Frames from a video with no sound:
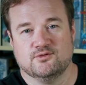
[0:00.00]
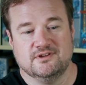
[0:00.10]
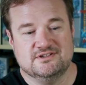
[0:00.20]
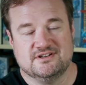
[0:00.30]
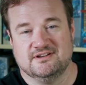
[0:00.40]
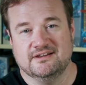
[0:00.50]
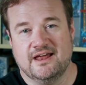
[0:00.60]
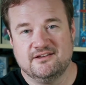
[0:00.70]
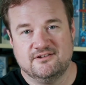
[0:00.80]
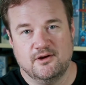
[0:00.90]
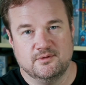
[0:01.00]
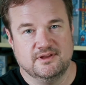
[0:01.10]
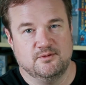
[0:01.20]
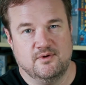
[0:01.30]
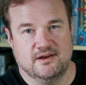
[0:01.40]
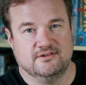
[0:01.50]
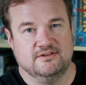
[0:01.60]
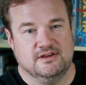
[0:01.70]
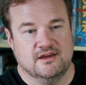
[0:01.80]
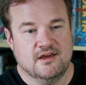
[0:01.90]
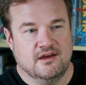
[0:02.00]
really just let us know what they want to see.